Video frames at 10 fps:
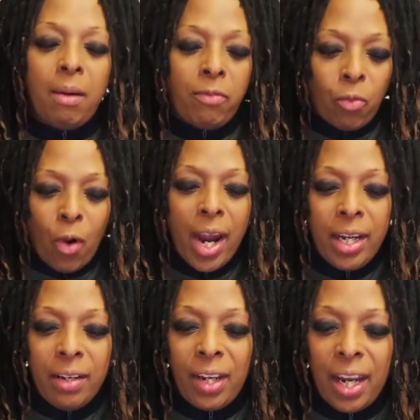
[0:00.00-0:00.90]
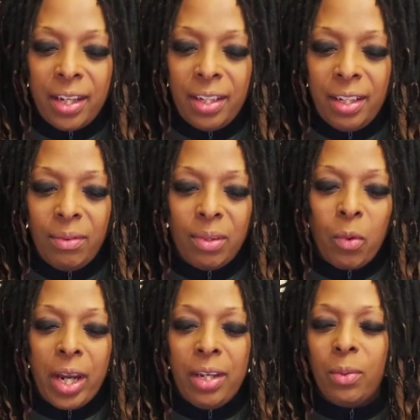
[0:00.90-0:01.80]
a variety of candy the
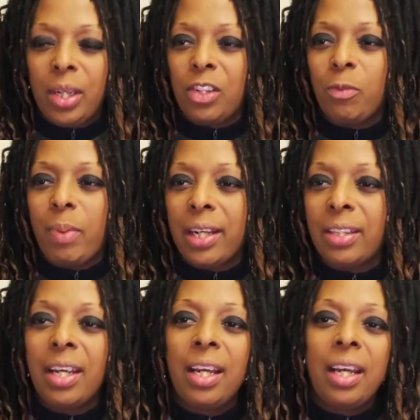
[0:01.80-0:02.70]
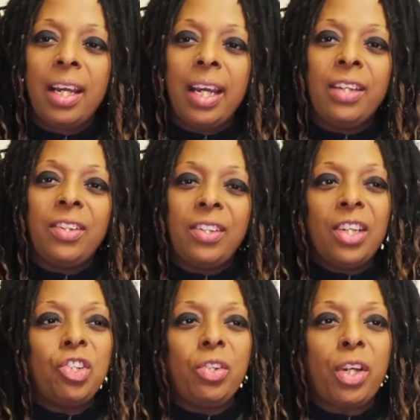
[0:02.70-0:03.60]
way you would expect, it's
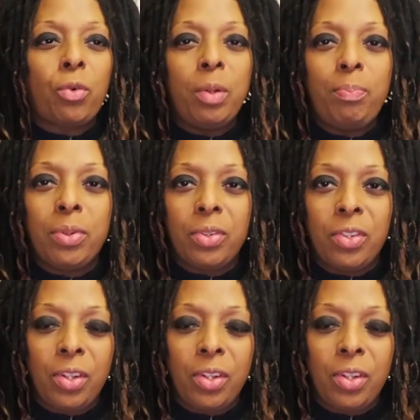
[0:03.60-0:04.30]
intentionally crippled.